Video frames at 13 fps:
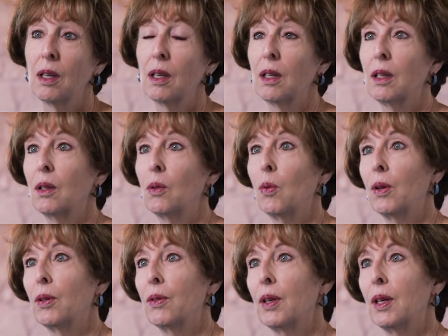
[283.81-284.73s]

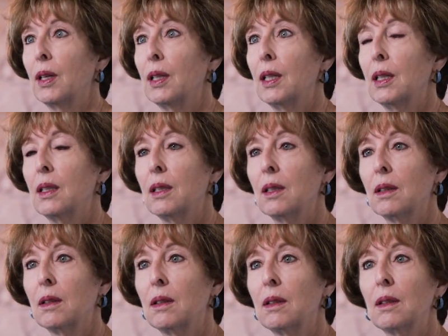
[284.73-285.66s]
whether they need to
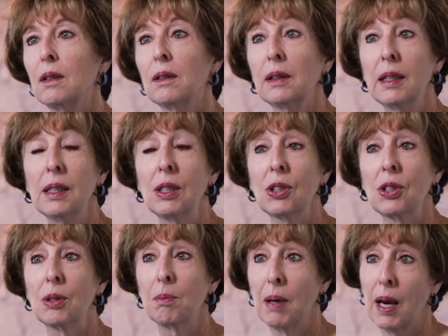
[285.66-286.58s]

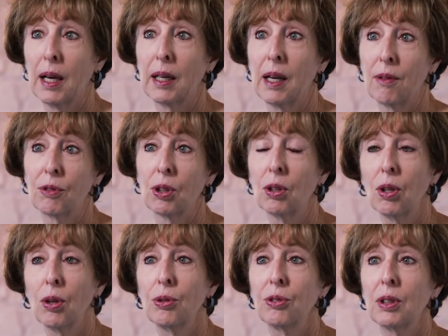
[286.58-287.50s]
lease back after
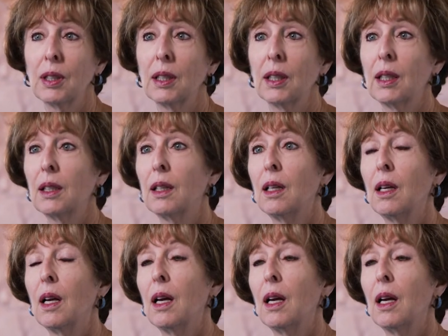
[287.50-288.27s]
closing, and